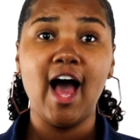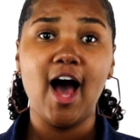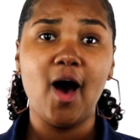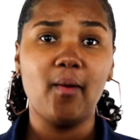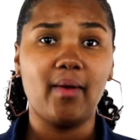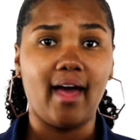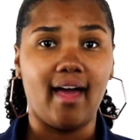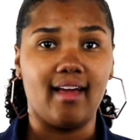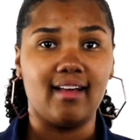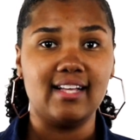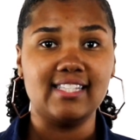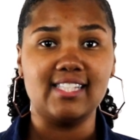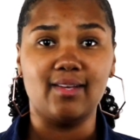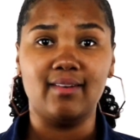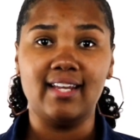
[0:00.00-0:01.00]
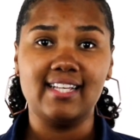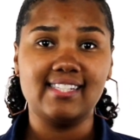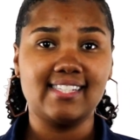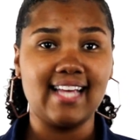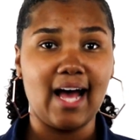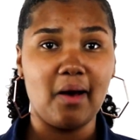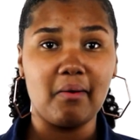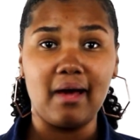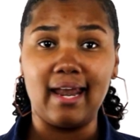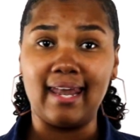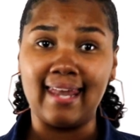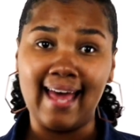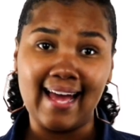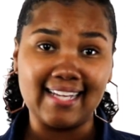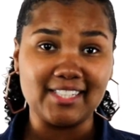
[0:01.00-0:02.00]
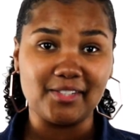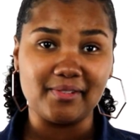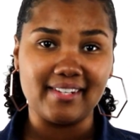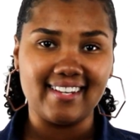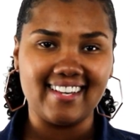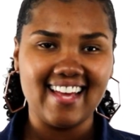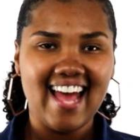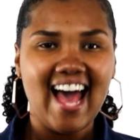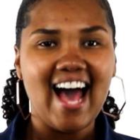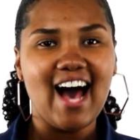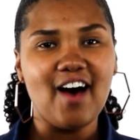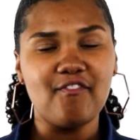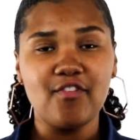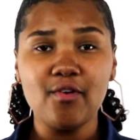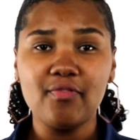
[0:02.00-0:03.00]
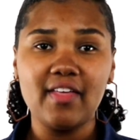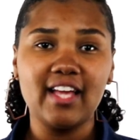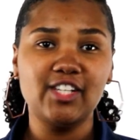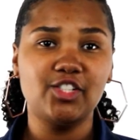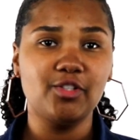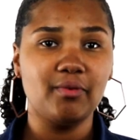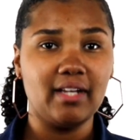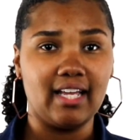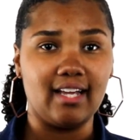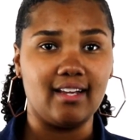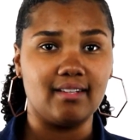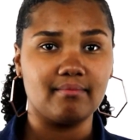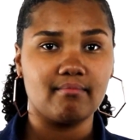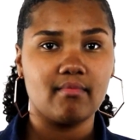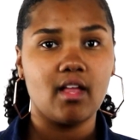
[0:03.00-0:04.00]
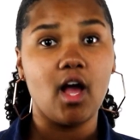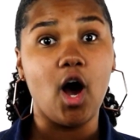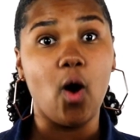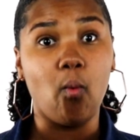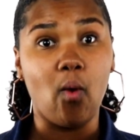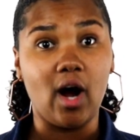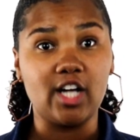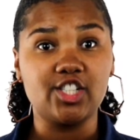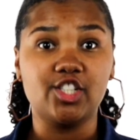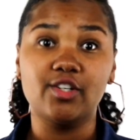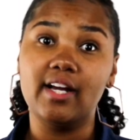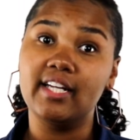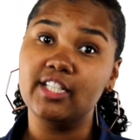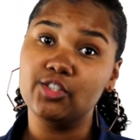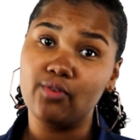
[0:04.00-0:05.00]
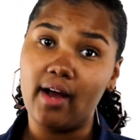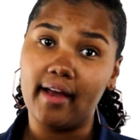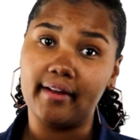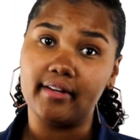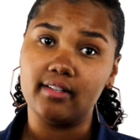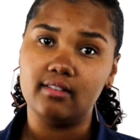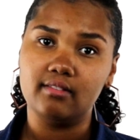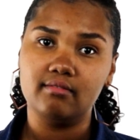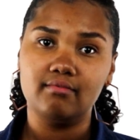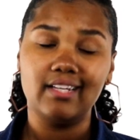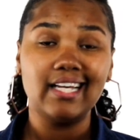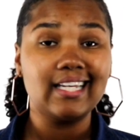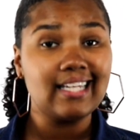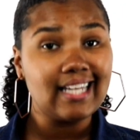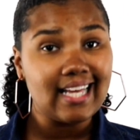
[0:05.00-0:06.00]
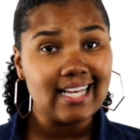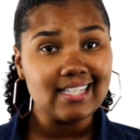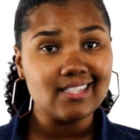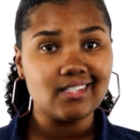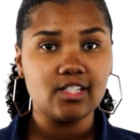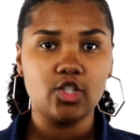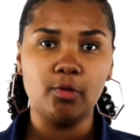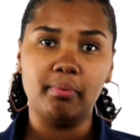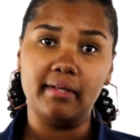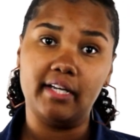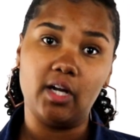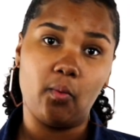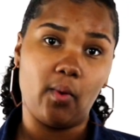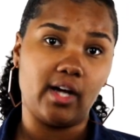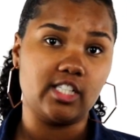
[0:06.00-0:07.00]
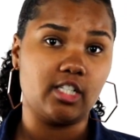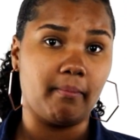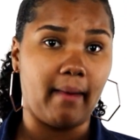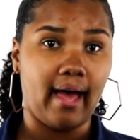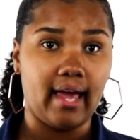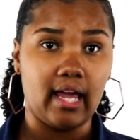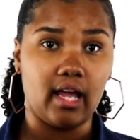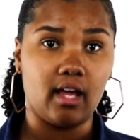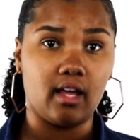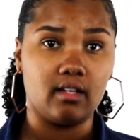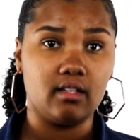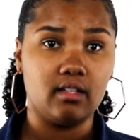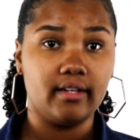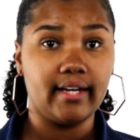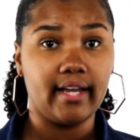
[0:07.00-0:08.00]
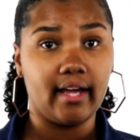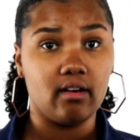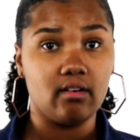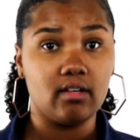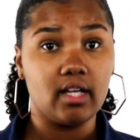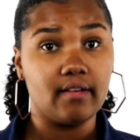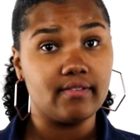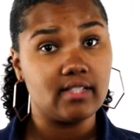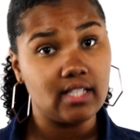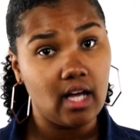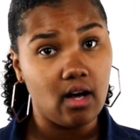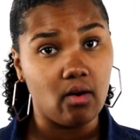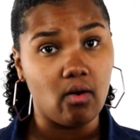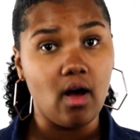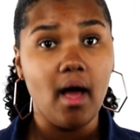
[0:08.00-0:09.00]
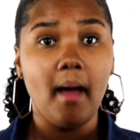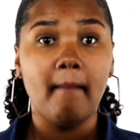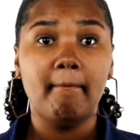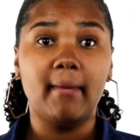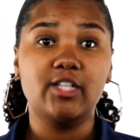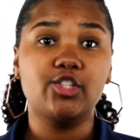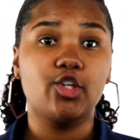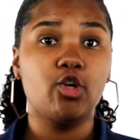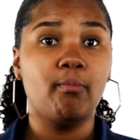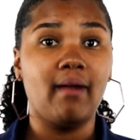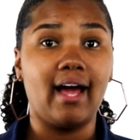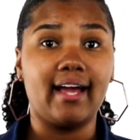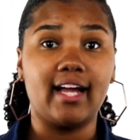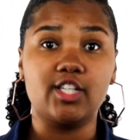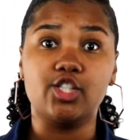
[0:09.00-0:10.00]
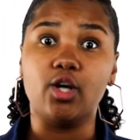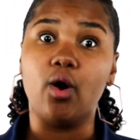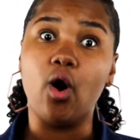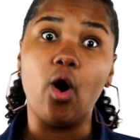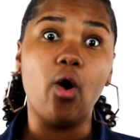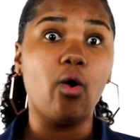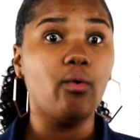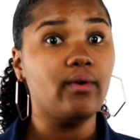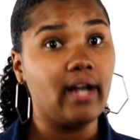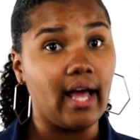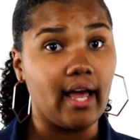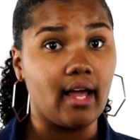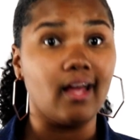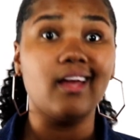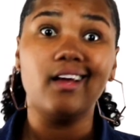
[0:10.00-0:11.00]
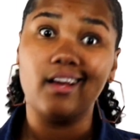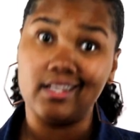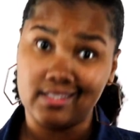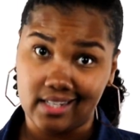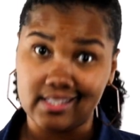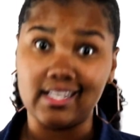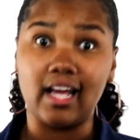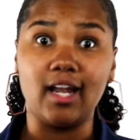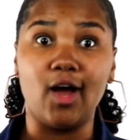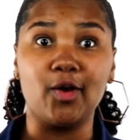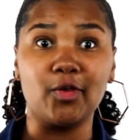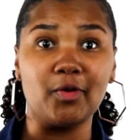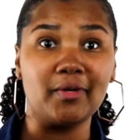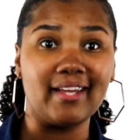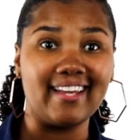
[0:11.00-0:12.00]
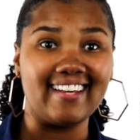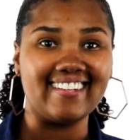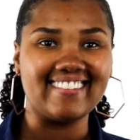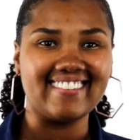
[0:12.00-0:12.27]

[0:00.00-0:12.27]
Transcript: Okay, so let's talk laundry. A few things you'll need: a washer and a dryer, unless you plan on washing by hand. Now, if so, make sure you block out your whole day, because that's how long you'll need.